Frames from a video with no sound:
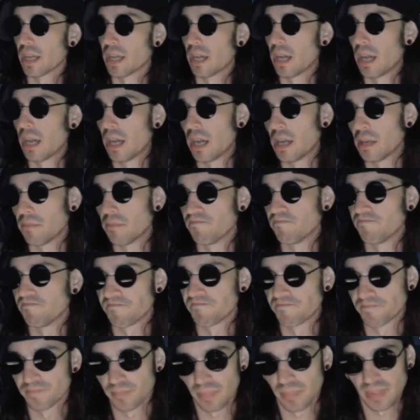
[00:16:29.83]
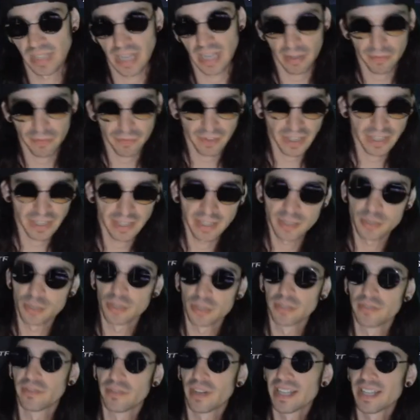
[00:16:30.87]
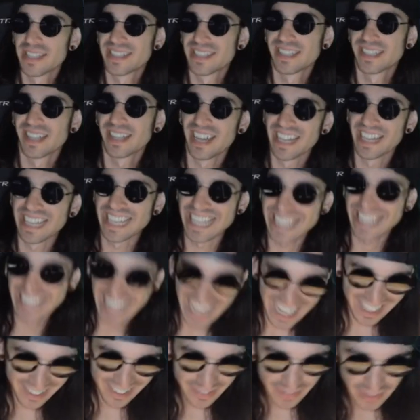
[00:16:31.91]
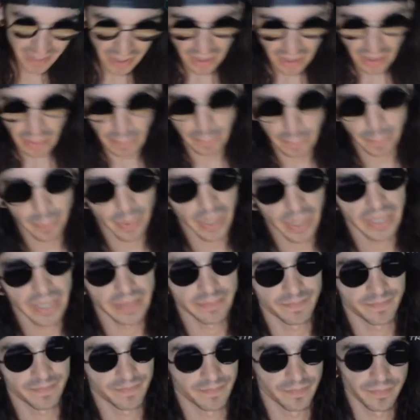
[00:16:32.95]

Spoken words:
Not financial advice again, but